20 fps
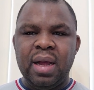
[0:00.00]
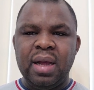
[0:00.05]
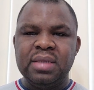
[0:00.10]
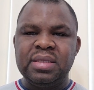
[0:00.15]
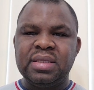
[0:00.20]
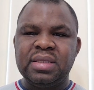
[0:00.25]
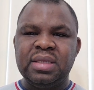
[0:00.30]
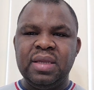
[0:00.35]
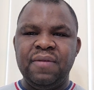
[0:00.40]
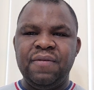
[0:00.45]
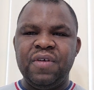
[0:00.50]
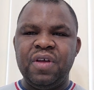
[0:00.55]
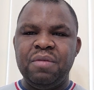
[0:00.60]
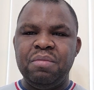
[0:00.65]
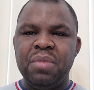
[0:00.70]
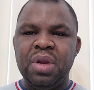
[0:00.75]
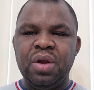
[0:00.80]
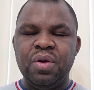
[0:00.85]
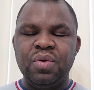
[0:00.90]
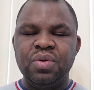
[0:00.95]

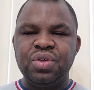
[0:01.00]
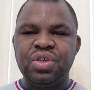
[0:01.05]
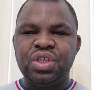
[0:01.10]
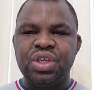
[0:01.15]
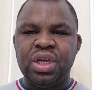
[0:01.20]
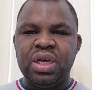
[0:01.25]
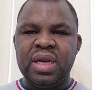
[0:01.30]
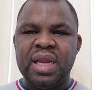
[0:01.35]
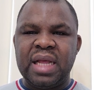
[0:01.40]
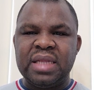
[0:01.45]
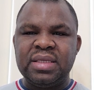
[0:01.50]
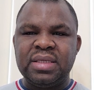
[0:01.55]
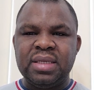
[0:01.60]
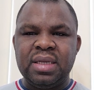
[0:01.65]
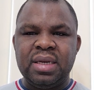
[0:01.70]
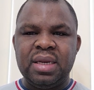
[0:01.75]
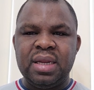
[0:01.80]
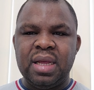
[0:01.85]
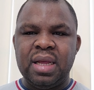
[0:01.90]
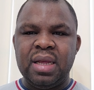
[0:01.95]
Stephen Mnuchin, that's
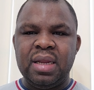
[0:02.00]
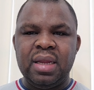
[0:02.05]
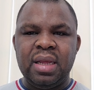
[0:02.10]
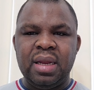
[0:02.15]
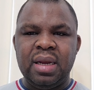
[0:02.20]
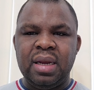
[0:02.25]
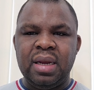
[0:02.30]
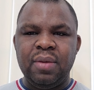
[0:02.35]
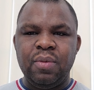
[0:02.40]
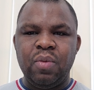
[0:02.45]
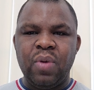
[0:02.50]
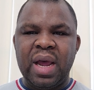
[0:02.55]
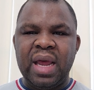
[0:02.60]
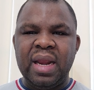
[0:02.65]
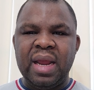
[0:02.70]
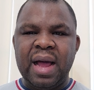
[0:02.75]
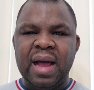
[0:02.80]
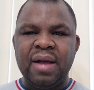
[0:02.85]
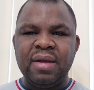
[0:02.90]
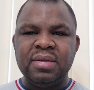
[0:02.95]
in the
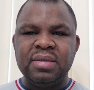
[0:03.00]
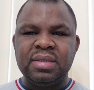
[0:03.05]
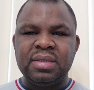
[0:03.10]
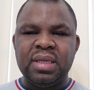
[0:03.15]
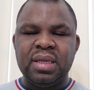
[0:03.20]
White House,